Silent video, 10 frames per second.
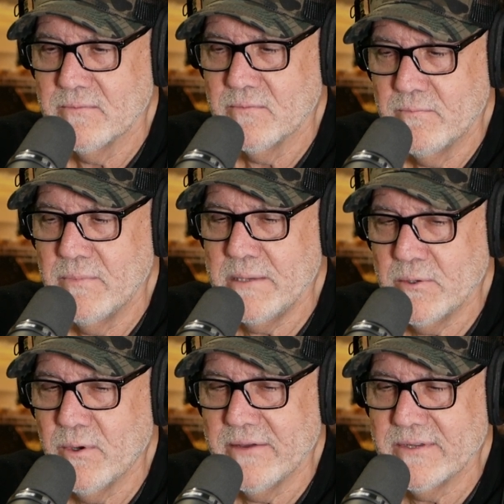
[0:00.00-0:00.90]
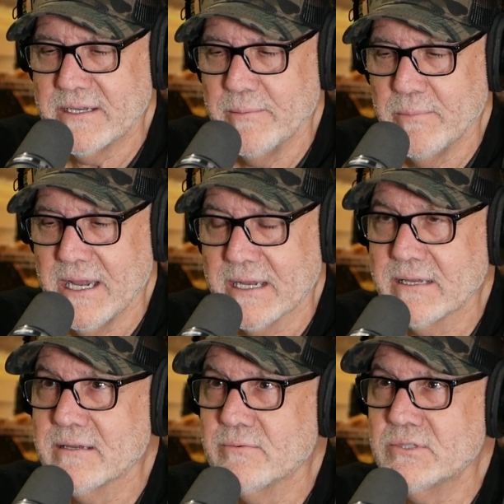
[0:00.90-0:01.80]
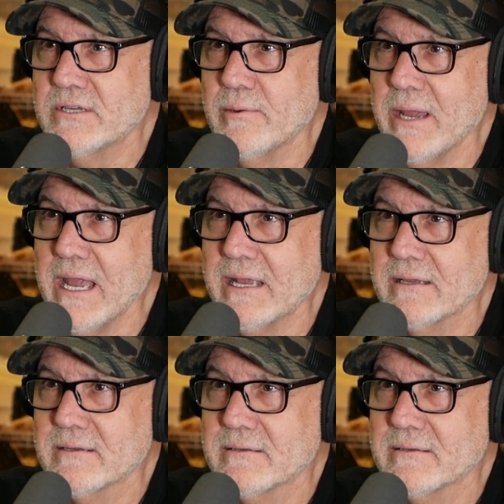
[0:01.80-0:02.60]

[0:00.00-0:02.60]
maybe we'll have you come back. Would you come back?